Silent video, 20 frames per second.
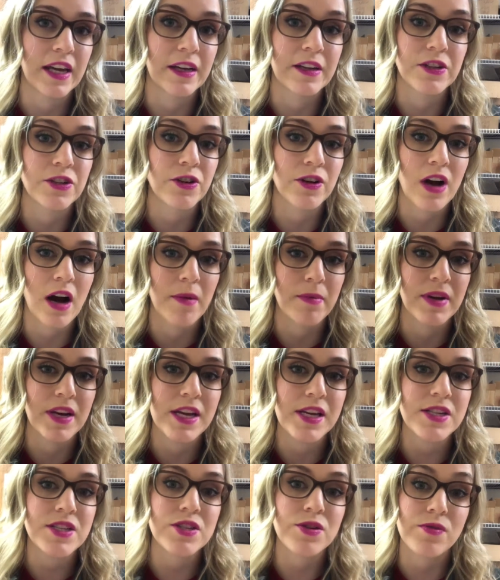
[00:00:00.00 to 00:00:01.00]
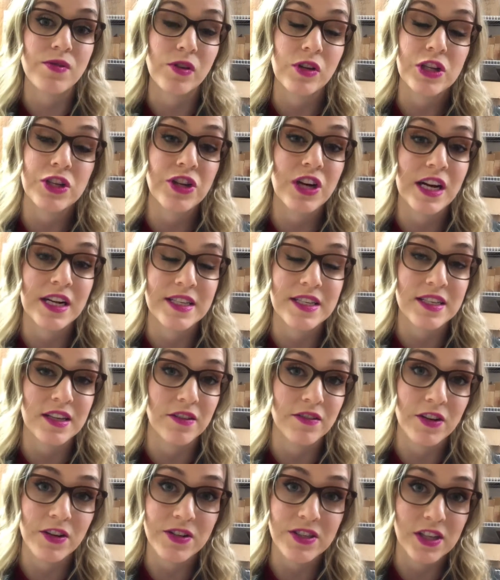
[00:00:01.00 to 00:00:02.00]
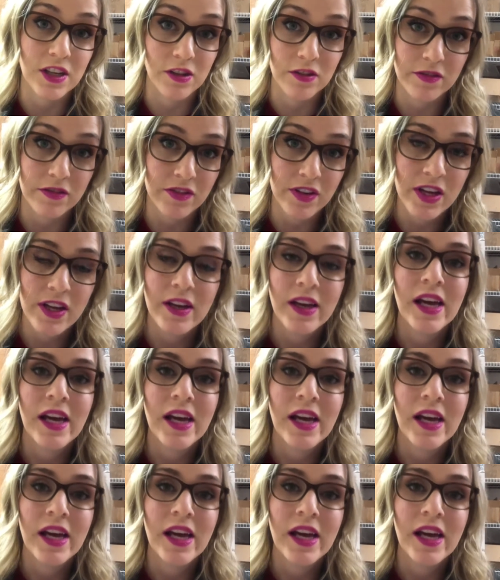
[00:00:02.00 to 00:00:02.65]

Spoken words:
and your company. So really try and sell yourself